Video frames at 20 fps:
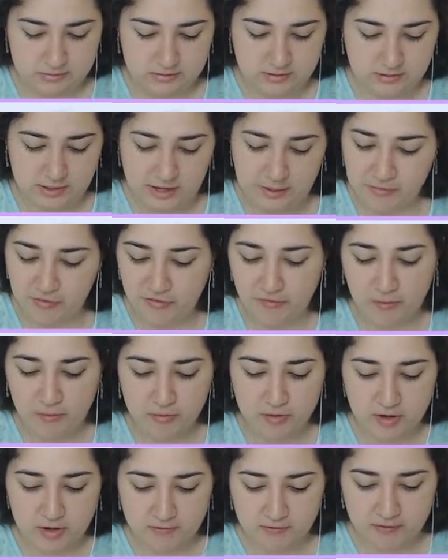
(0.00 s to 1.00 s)
I'm so
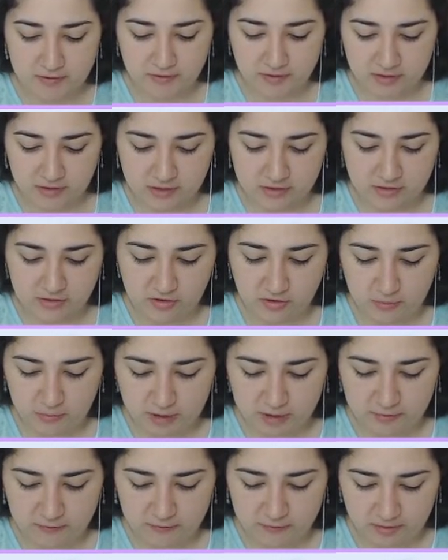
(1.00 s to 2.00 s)
nervous. Like, I don't
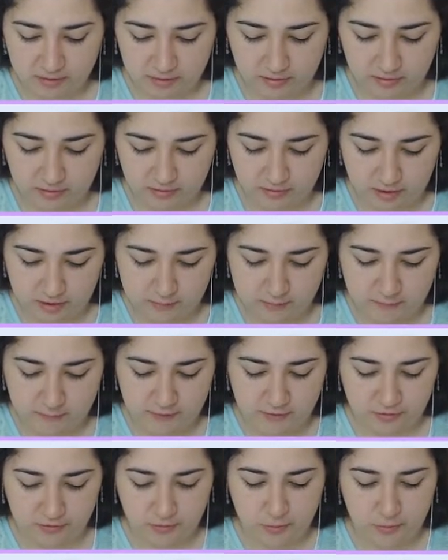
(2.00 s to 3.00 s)
want to fuck this up.
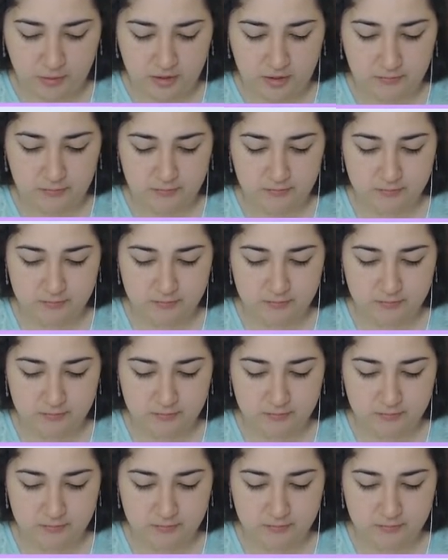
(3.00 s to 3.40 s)
False swipe.